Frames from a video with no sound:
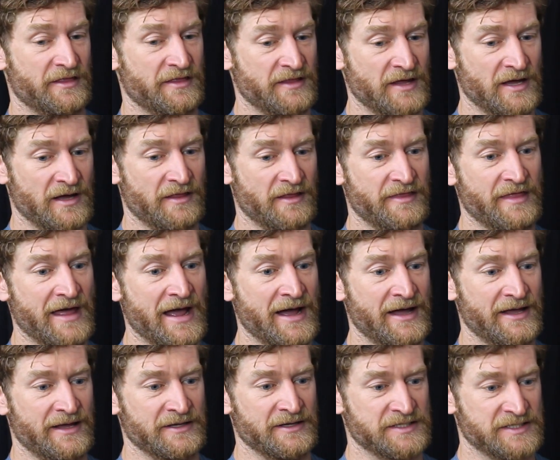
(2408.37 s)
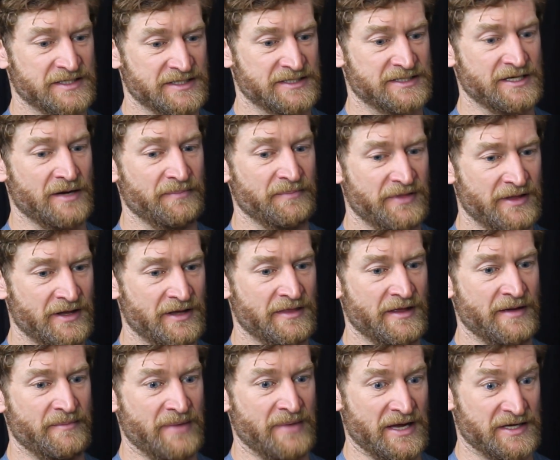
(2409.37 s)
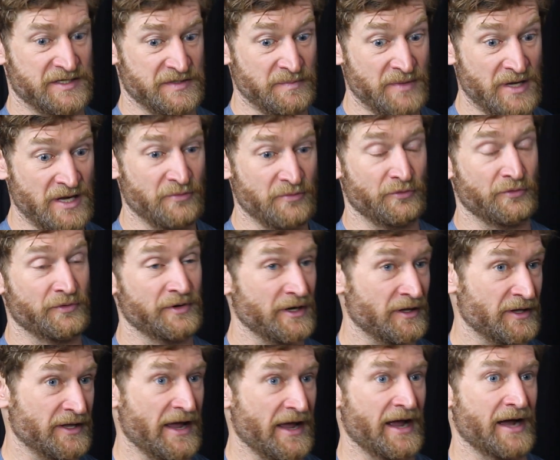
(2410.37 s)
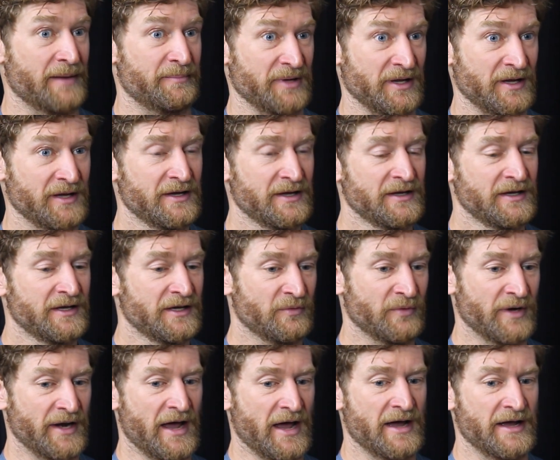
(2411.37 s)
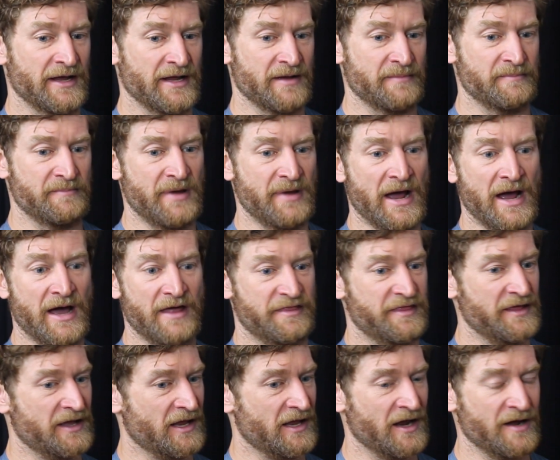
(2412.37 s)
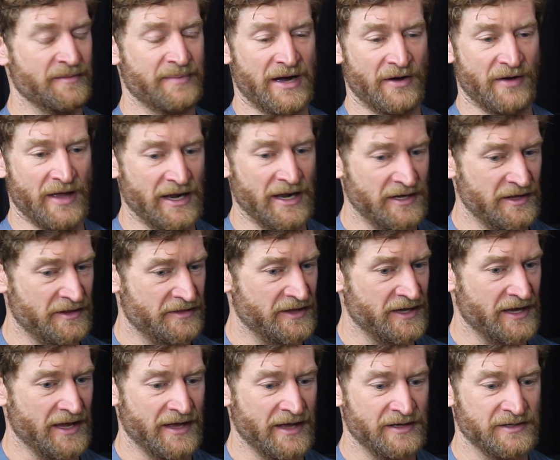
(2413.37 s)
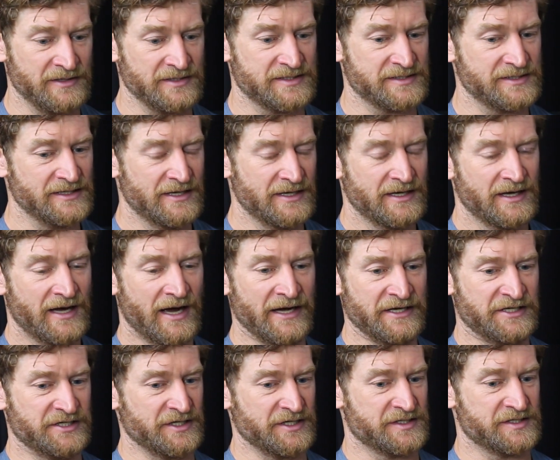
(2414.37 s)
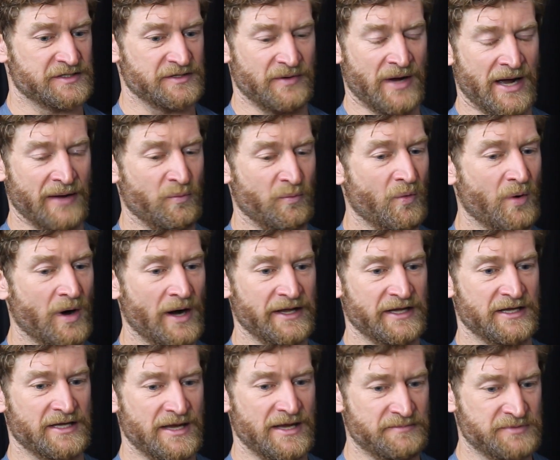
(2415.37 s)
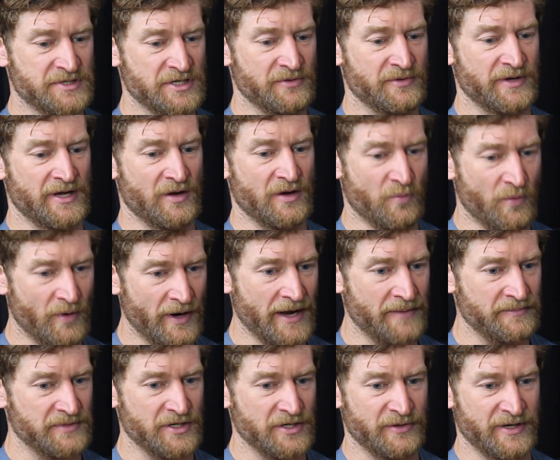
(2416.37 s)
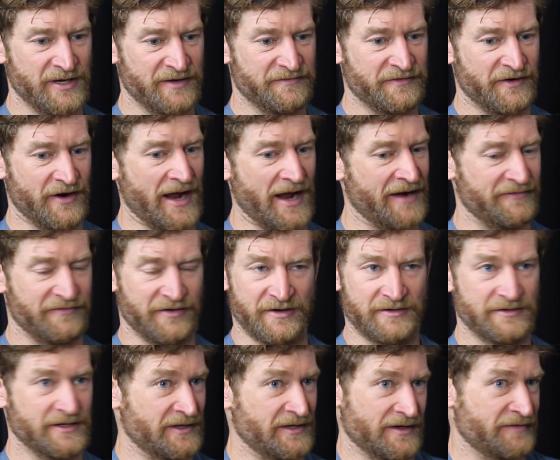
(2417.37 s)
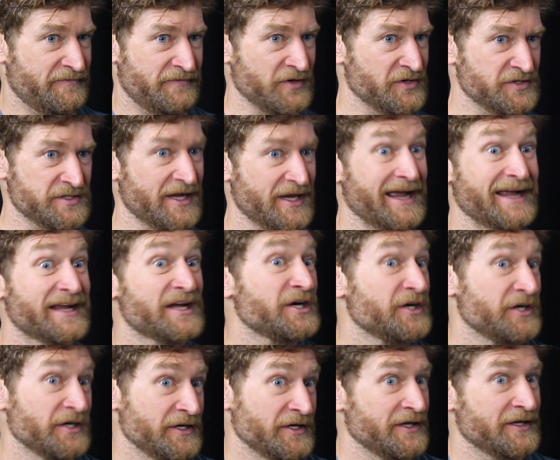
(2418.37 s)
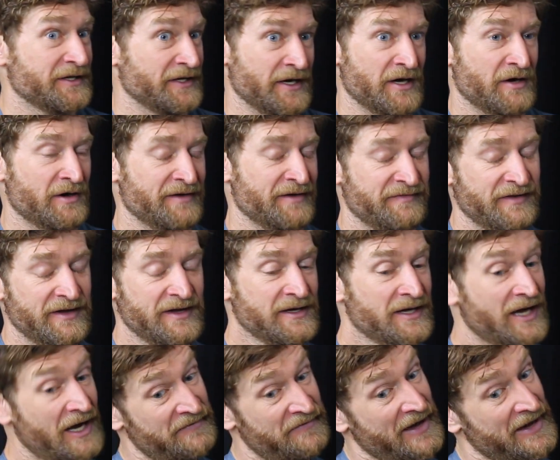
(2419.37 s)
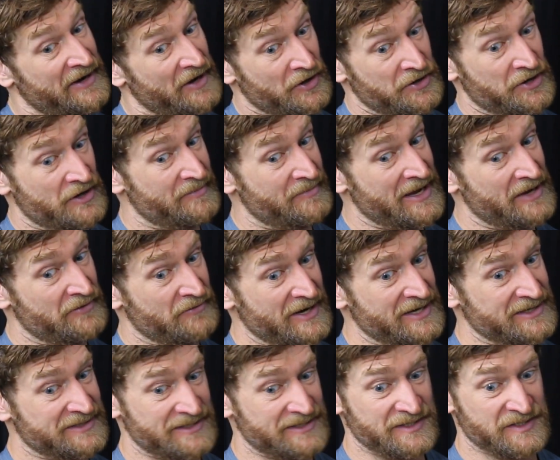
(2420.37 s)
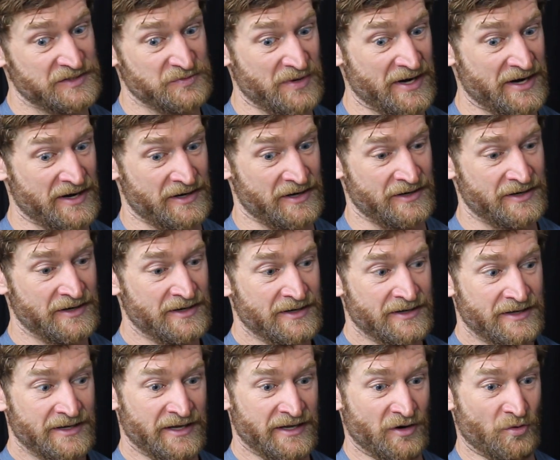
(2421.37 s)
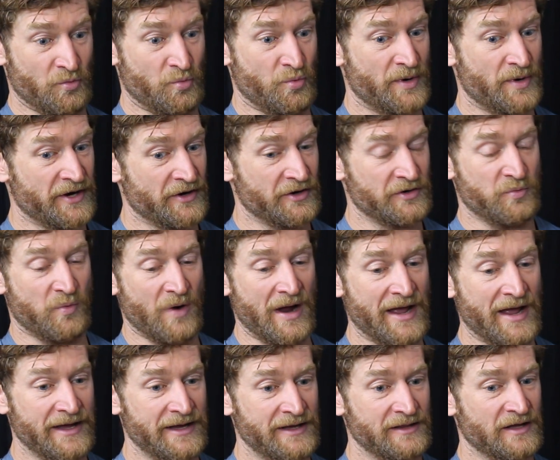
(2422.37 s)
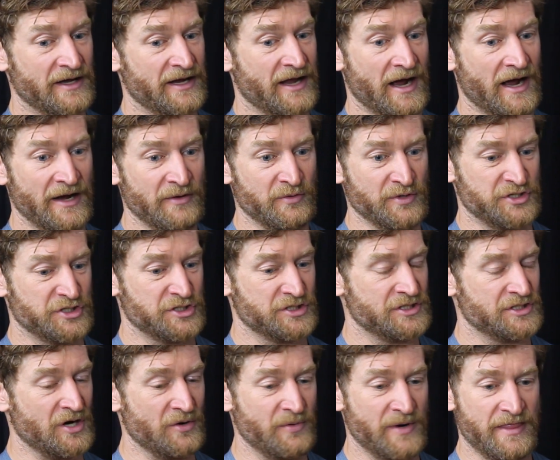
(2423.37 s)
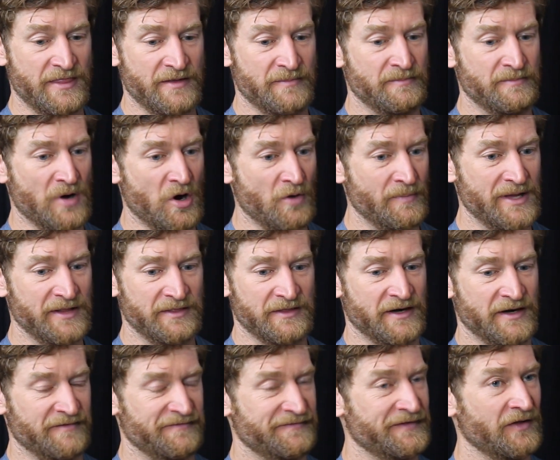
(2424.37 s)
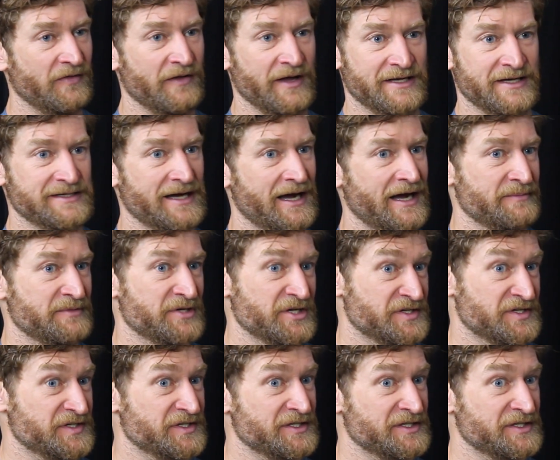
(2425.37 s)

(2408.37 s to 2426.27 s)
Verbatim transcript: think that is something that makes me really happy when I am not thinking about anything else. I just I want to keep doing what I'm doing forever. It, it, feels like I could. You know, I've mm. I've had Ironman races where, in a weird way, like I was so in the moment that it felt like time just